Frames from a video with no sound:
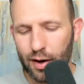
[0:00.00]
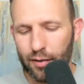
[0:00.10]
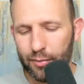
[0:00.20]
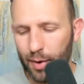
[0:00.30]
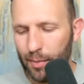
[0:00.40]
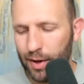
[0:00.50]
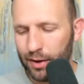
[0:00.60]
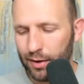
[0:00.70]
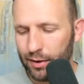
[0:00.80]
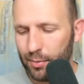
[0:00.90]
off by
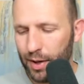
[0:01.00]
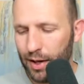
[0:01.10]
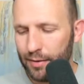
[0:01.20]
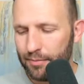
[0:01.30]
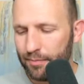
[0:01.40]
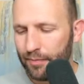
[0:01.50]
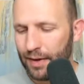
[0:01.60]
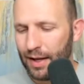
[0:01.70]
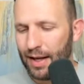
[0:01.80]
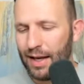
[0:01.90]
making your bed.
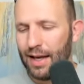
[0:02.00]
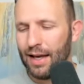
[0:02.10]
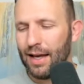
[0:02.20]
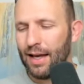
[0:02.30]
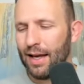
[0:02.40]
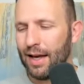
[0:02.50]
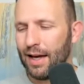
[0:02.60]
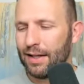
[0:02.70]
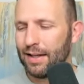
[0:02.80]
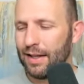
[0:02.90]

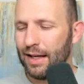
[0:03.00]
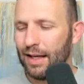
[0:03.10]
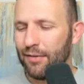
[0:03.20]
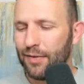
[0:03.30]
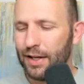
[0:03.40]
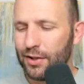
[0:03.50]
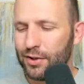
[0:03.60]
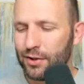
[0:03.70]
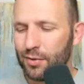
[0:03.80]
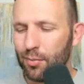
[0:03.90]
And he, he
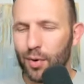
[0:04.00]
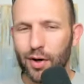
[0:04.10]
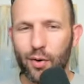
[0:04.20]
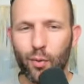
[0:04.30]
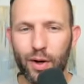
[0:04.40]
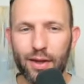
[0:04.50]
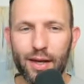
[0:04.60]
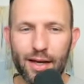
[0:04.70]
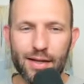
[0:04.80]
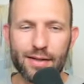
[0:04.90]
finishes the book with
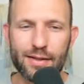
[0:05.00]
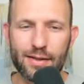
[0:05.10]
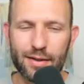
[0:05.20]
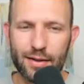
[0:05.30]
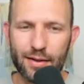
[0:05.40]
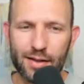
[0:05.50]
his